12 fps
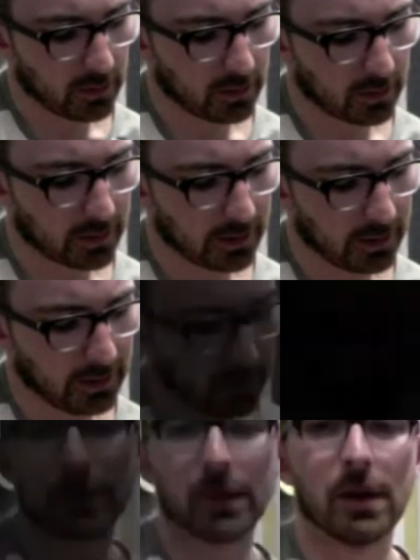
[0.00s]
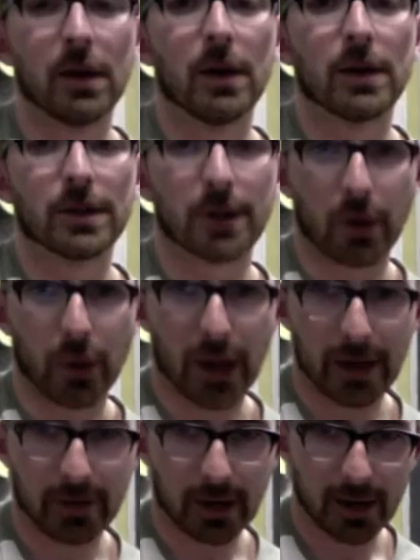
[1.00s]
Okay, so we have a
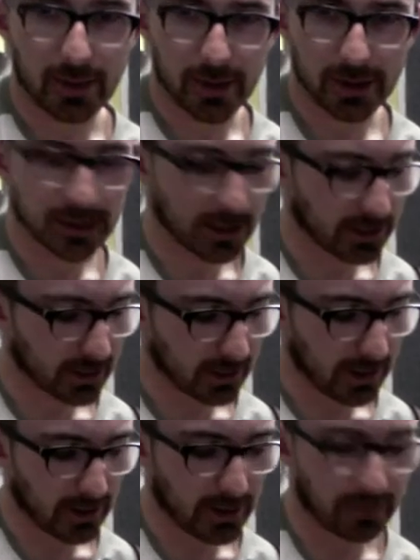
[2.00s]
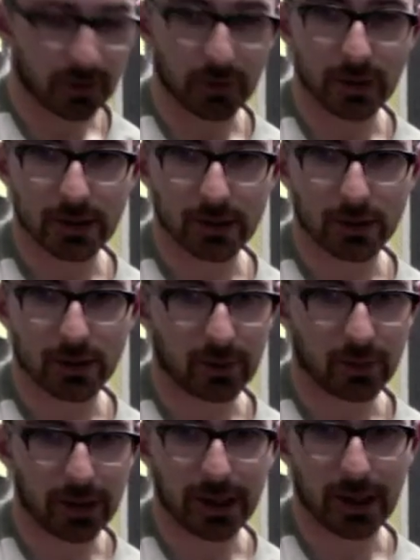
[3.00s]
harmonic section now after we do,
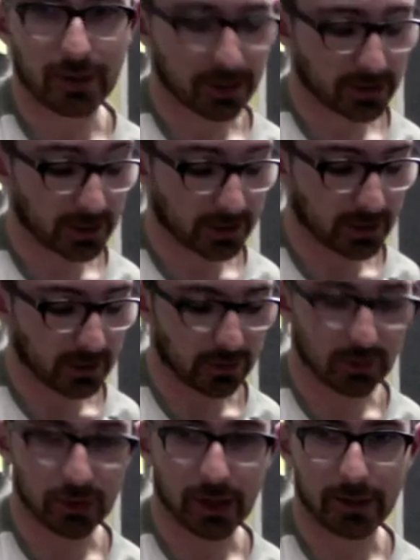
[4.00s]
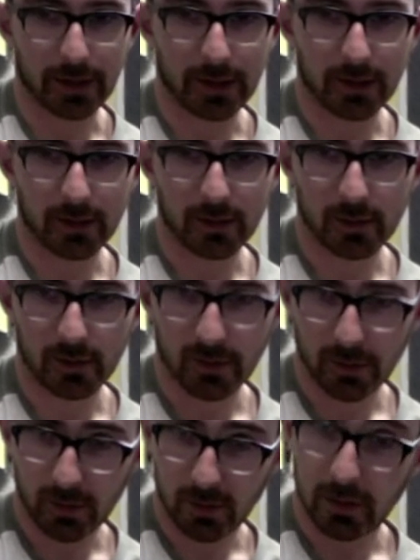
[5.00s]
completely harmonic section after we do that bend.
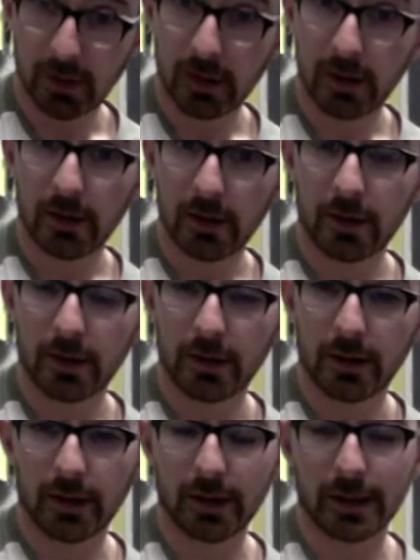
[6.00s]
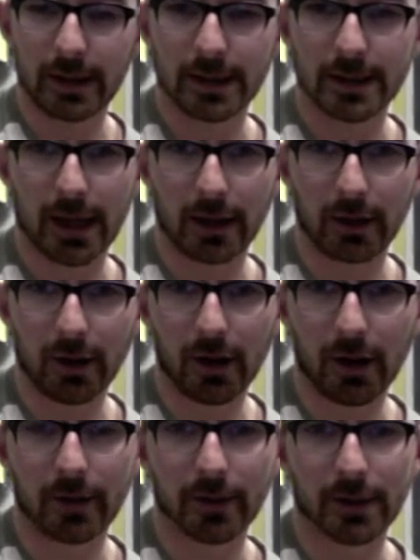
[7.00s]
Alright, and it's that
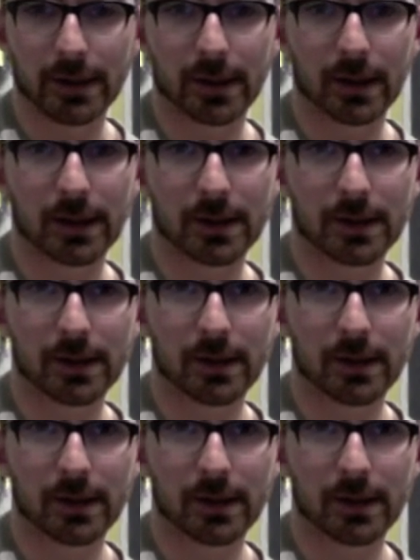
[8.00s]
line when he says,